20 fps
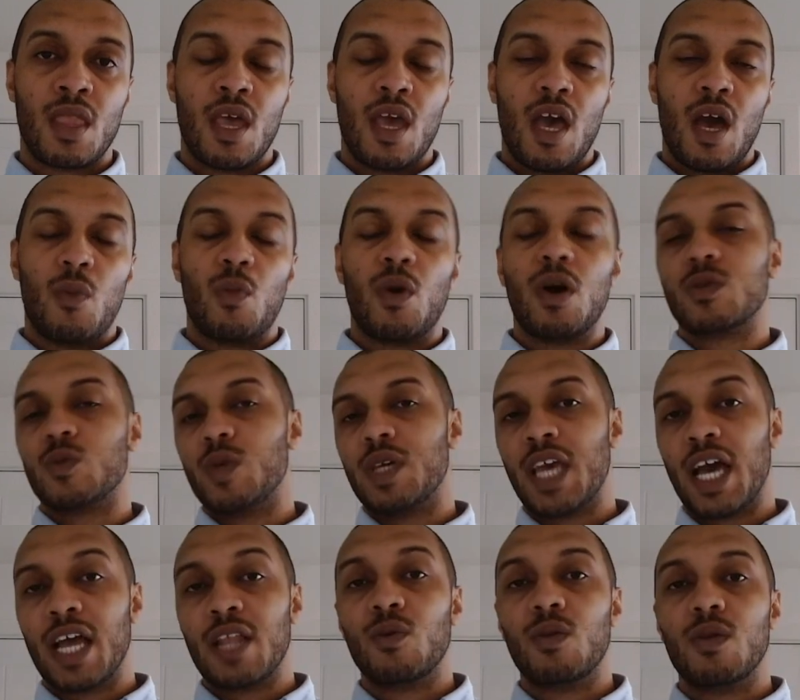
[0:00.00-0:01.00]
And whilst we
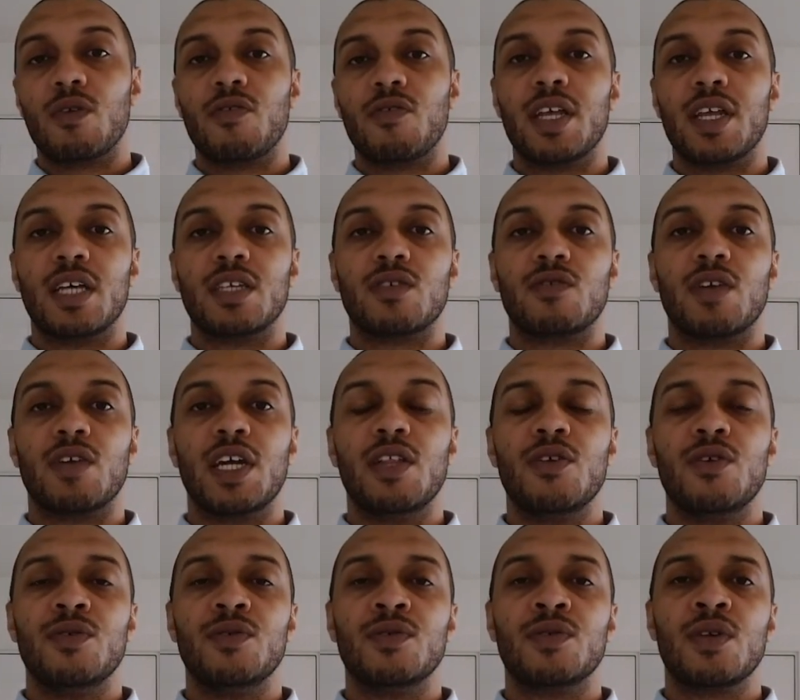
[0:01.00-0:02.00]
can all agree that's great
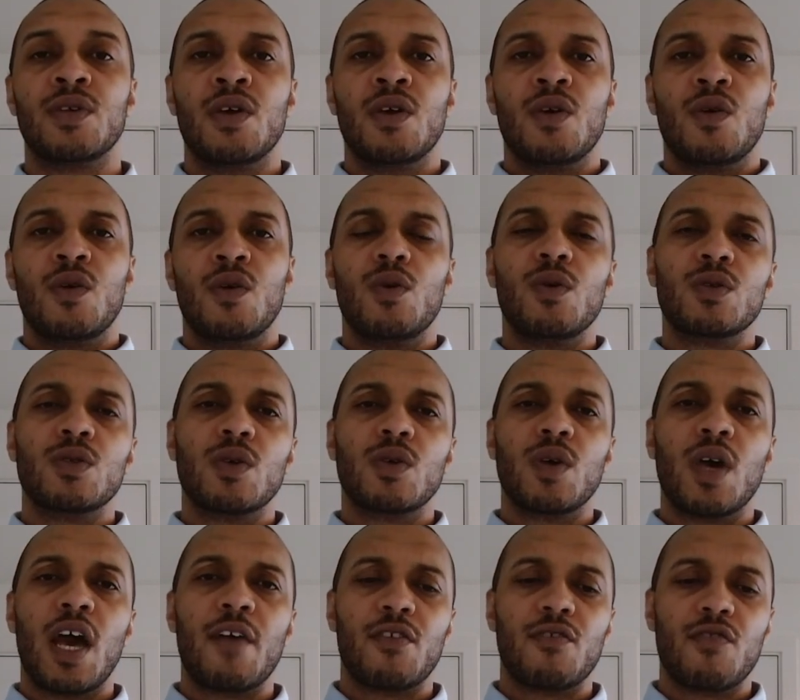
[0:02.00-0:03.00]
news, we also
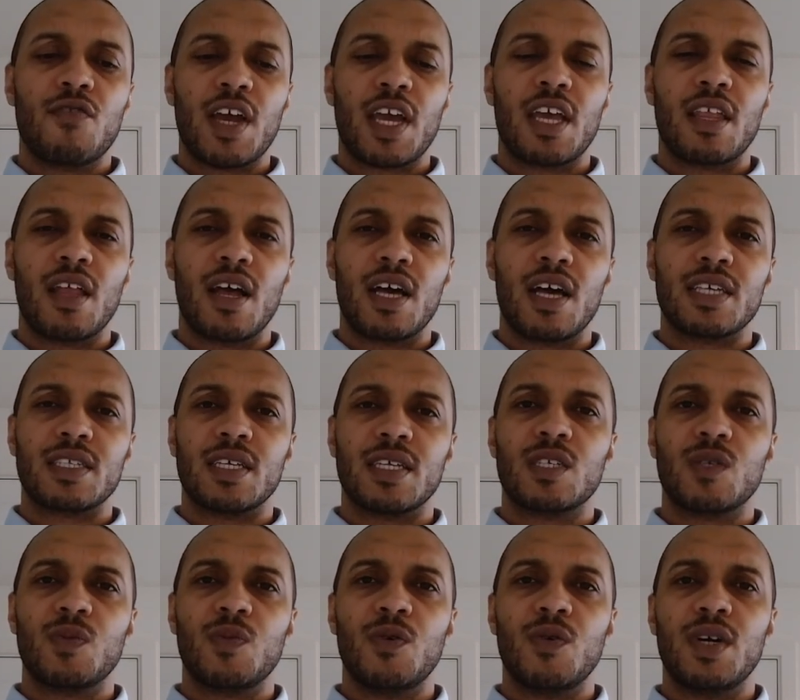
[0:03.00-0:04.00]
have to recognize that
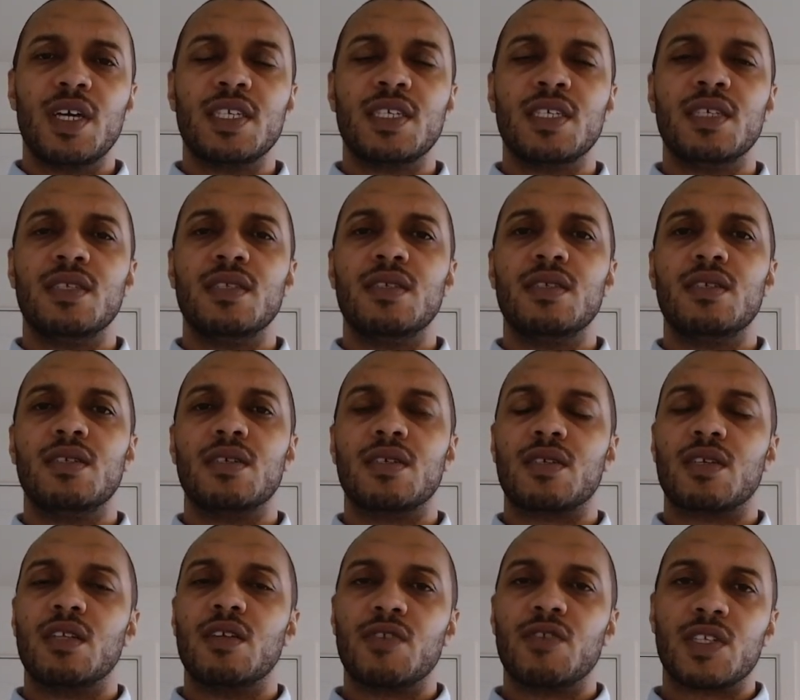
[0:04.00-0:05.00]
sport isn't just
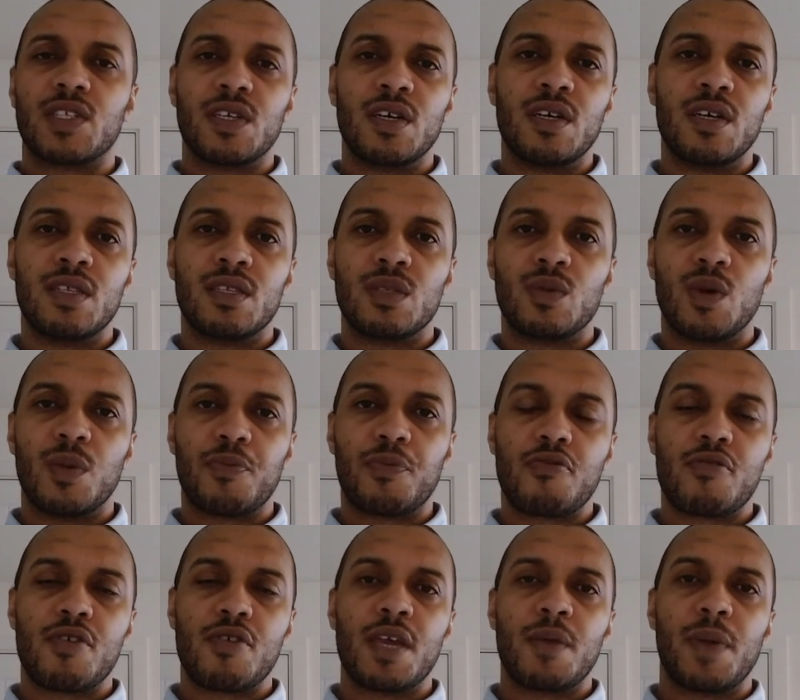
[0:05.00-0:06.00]
going to return to a
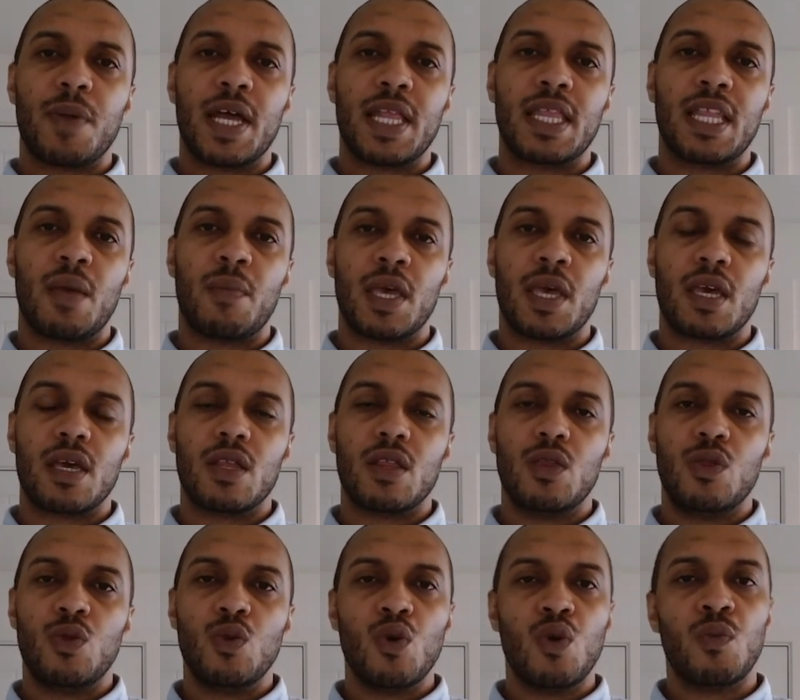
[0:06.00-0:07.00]
pre pandemic
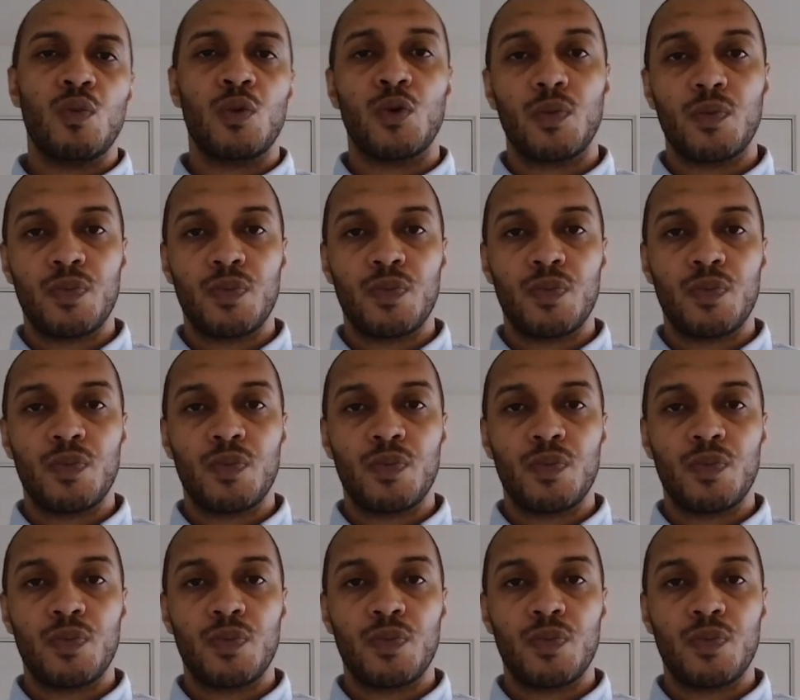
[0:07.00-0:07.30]
normal.